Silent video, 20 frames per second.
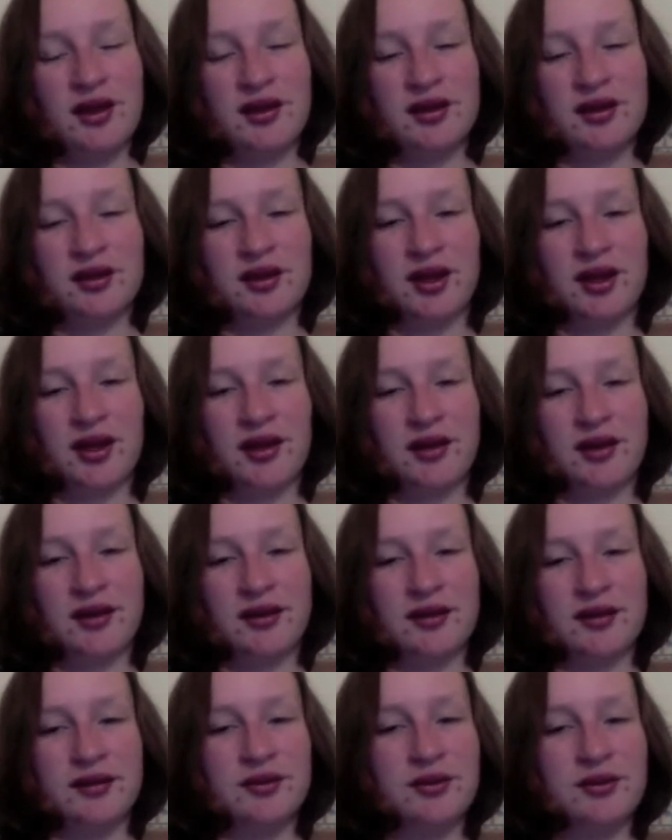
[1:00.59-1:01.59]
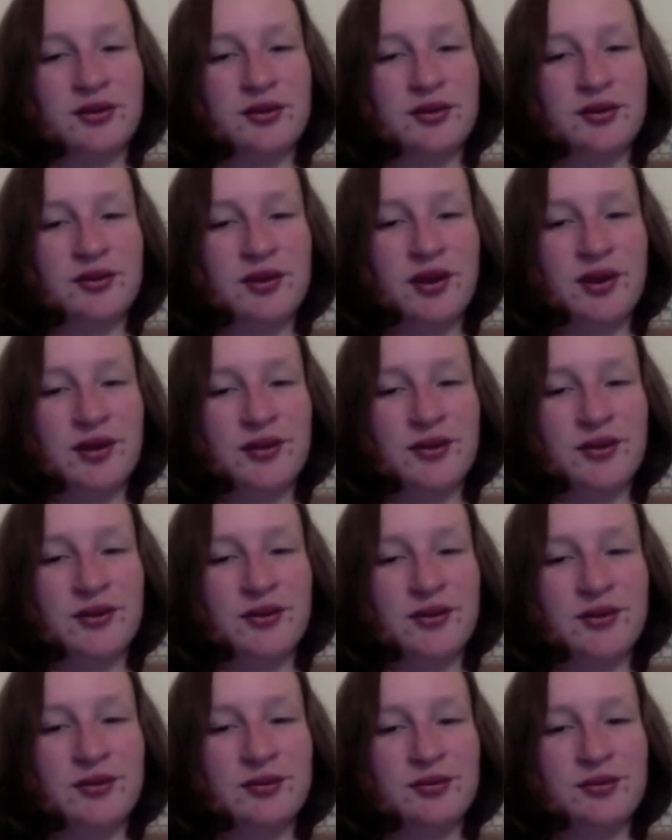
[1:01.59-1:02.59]
lying in your
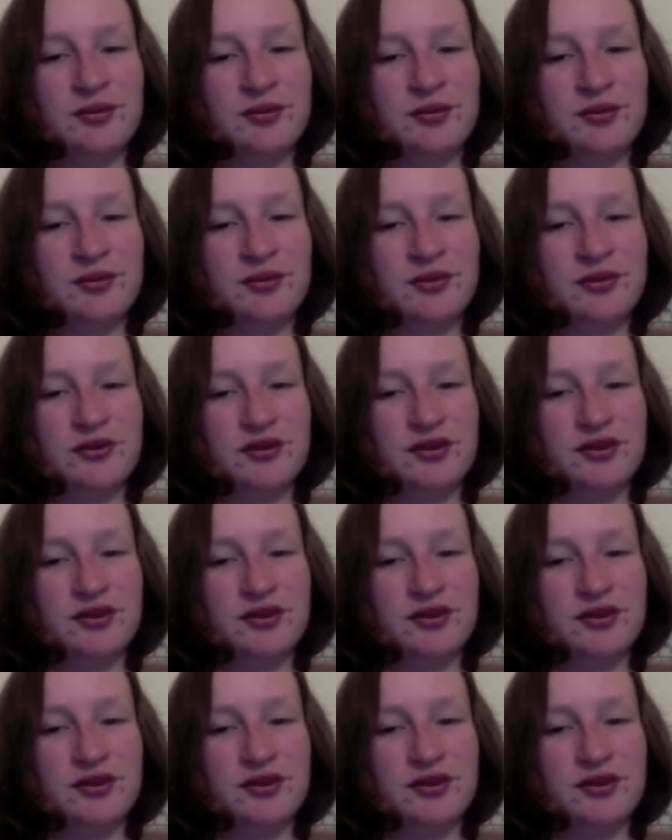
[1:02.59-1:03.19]
arms